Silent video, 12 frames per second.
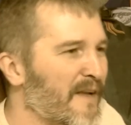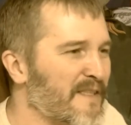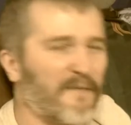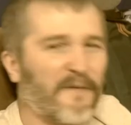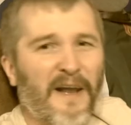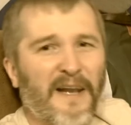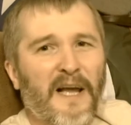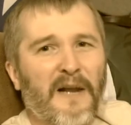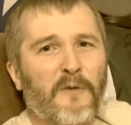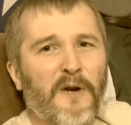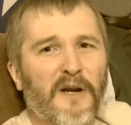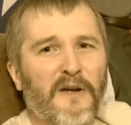because I find it kind
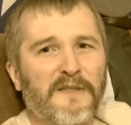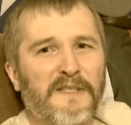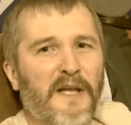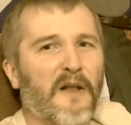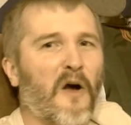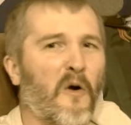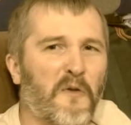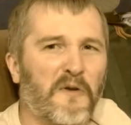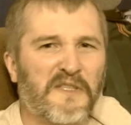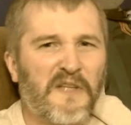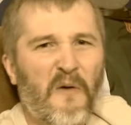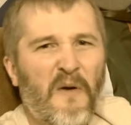of weird saying, oh,
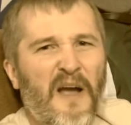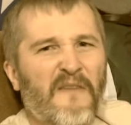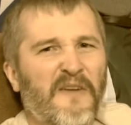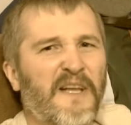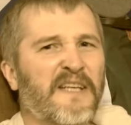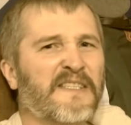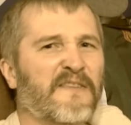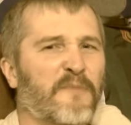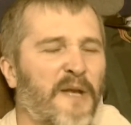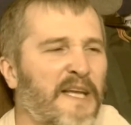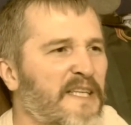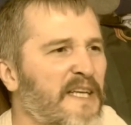there's no evidence of
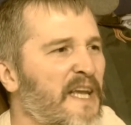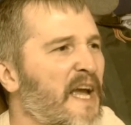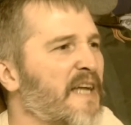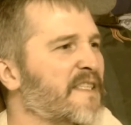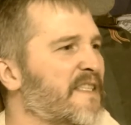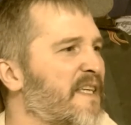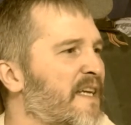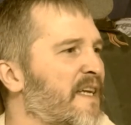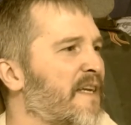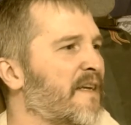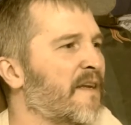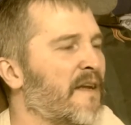
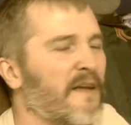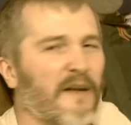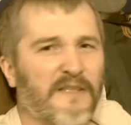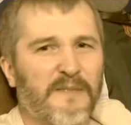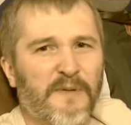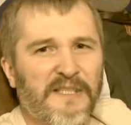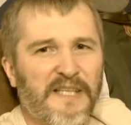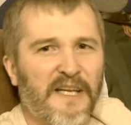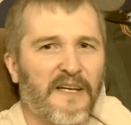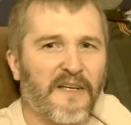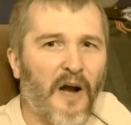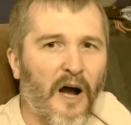PTSD not just because they
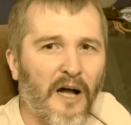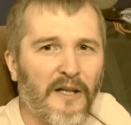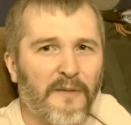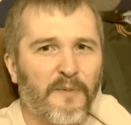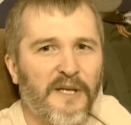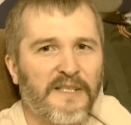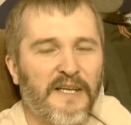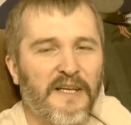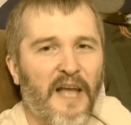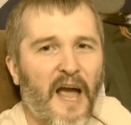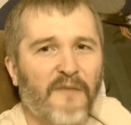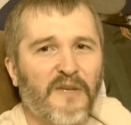didn't call it PT.
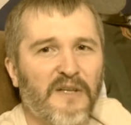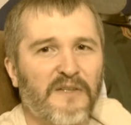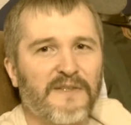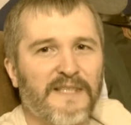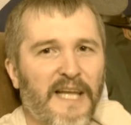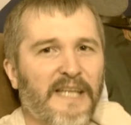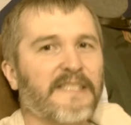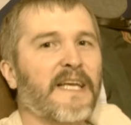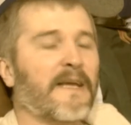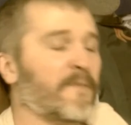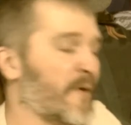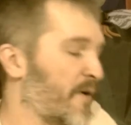You have to dig
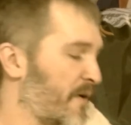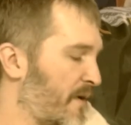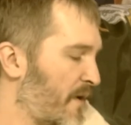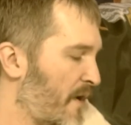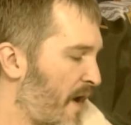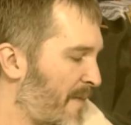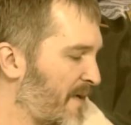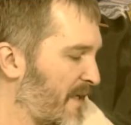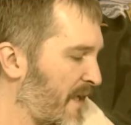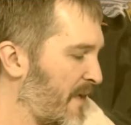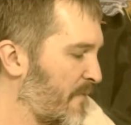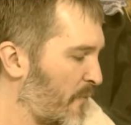deeper. I mean,
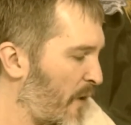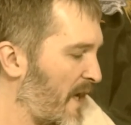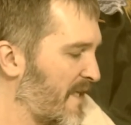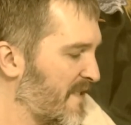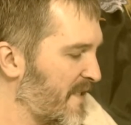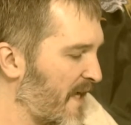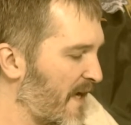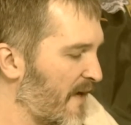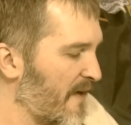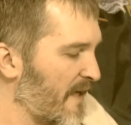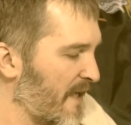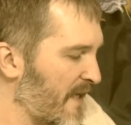it was
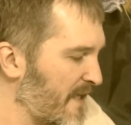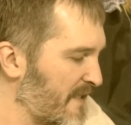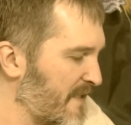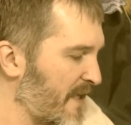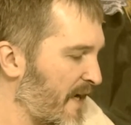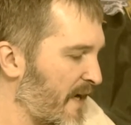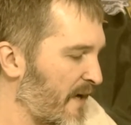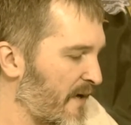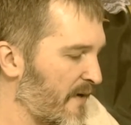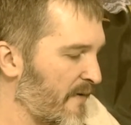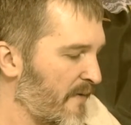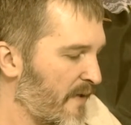there, it is
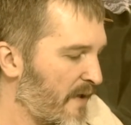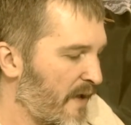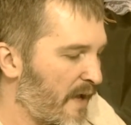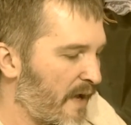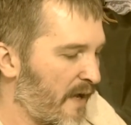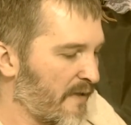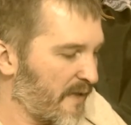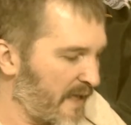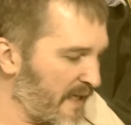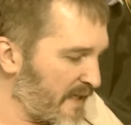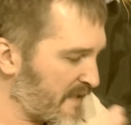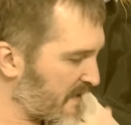there, and
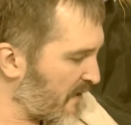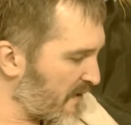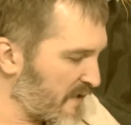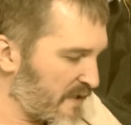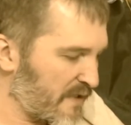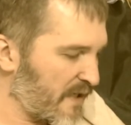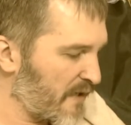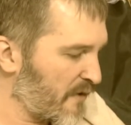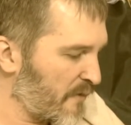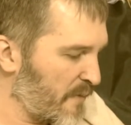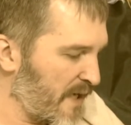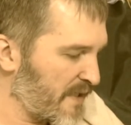Lincoln Surgeon
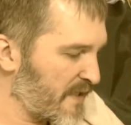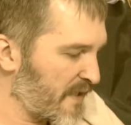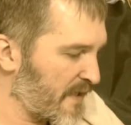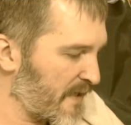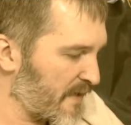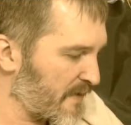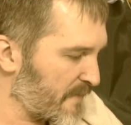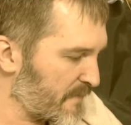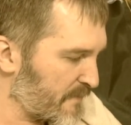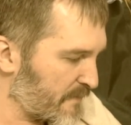General mentioned it.